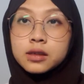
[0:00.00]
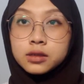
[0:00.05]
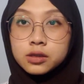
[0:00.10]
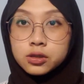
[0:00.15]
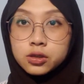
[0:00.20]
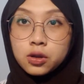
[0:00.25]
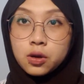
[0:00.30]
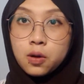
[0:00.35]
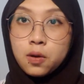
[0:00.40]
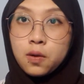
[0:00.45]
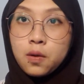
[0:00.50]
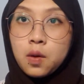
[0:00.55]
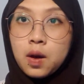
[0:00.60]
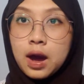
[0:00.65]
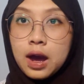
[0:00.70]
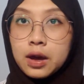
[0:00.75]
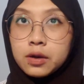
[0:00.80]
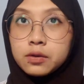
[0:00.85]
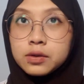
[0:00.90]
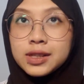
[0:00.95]
So
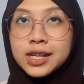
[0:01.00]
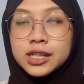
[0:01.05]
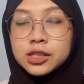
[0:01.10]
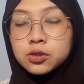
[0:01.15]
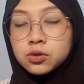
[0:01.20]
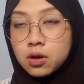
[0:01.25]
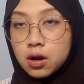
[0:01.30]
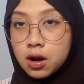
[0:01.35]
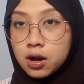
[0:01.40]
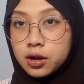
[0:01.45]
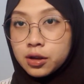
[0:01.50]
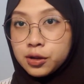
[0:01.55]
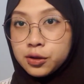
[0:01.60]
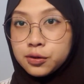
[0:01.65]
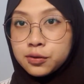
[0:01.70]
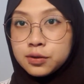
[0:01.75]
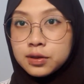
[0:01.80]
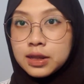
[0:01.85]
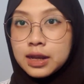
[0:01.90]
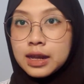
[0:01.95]
I would like to
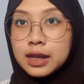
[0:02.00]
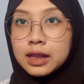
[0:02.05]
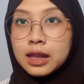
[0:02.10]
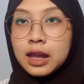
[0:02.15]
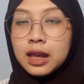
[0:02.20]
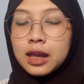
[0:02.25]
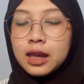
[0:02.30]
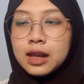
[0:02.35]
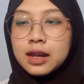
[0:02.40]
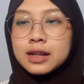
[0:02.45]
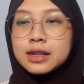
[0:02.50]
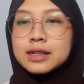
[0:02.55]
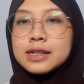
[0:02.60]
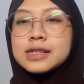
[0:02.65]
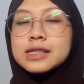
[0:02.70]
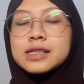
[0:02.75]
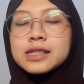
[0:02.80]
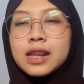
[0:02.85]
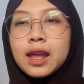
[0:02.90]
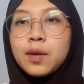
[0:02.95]
argue that
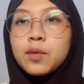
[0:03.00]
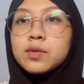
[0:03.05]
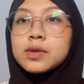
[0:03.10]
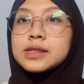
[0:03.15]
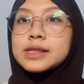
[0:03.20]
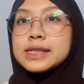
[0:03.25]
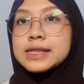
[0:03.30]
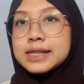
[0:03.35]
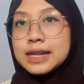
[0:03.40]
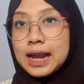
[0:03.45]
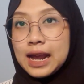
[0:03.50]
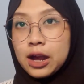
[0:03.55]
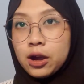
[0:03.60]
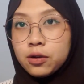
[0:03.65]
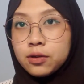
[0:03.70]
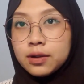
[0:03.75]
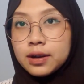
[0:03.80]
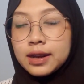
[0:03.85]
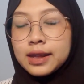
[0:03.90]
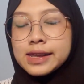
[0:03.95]
this nameless
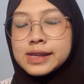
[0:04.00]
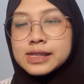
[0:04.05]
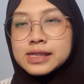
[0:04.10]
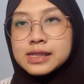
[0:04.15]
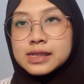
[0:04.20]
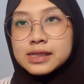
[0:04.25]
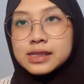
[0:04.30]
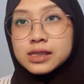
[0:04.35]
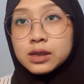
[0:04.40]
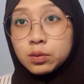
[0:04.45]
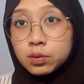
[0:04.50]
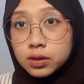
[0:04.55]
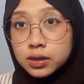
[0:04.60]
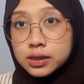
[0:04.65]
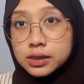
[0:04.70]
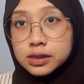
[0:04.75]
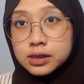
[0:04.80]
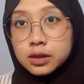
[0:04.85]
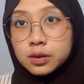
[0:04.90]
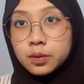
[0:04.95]
town is a
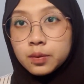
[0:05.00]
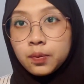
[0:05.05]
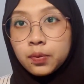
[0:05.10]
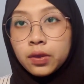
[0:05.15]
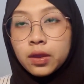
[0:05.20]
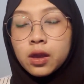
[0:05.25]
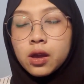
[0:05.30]
symbolism